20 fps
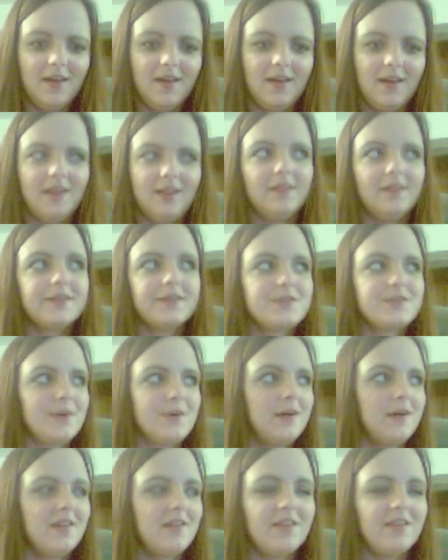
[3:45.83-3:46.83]
And I looked
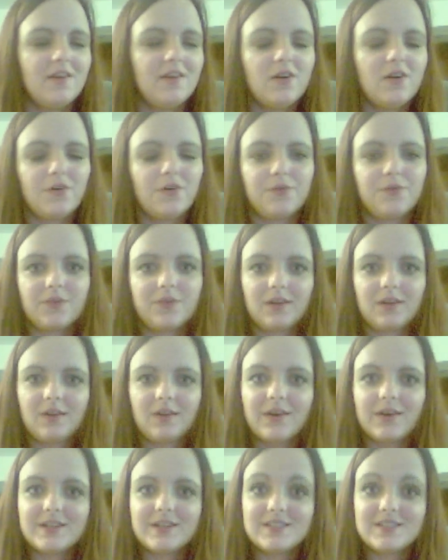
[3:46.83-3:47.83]
around, I thought, oh, for
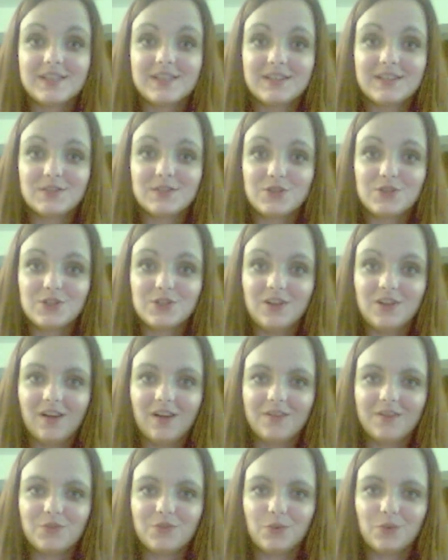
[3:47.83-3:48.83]
God's sakes, could you not
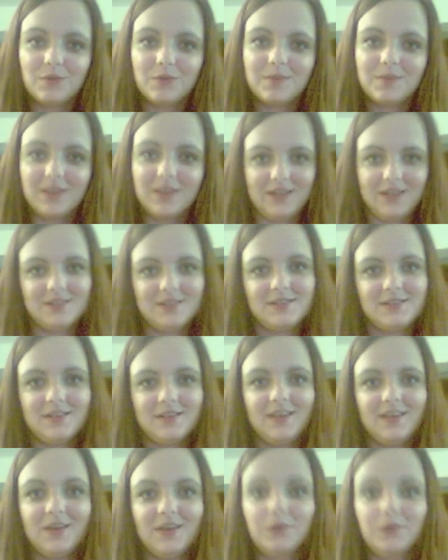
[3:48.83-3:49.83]
have told me this
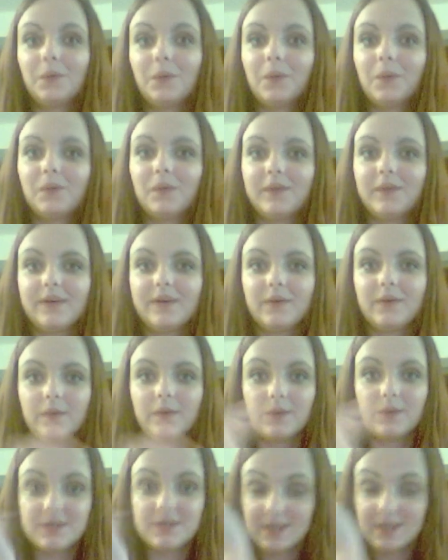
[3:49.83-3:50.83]
a year earlier
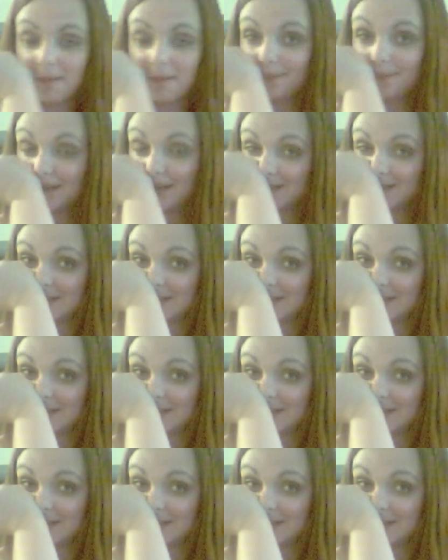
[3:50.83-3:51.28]
or something?